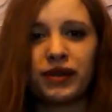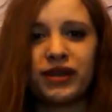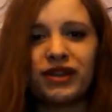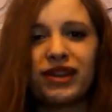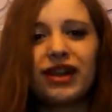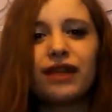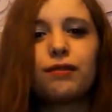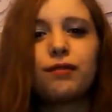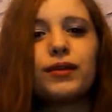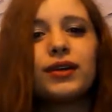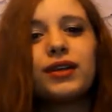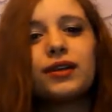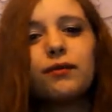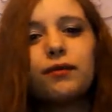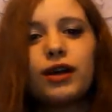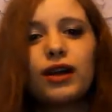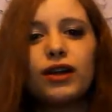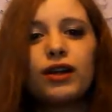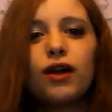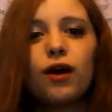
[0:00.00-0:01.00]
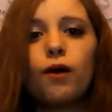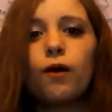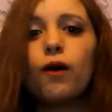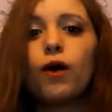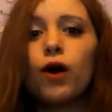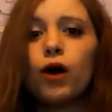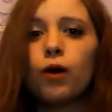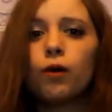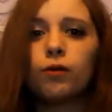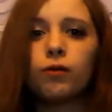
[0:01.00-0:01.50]
Because I really want to know,
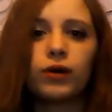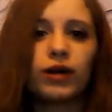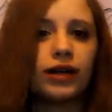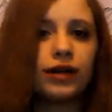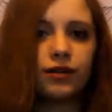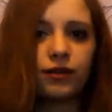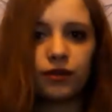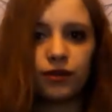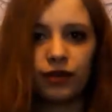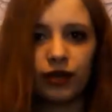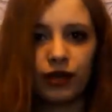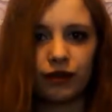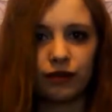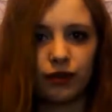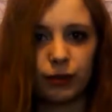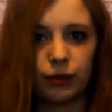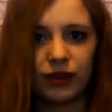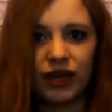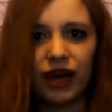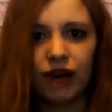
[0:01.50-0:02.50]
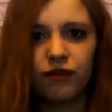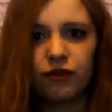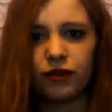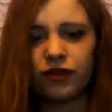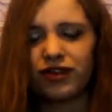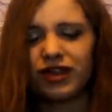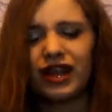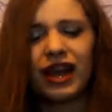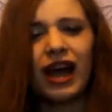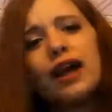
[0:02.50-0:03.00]
what is their life going to be after
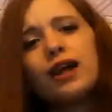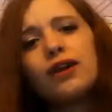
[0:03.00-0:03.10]
this?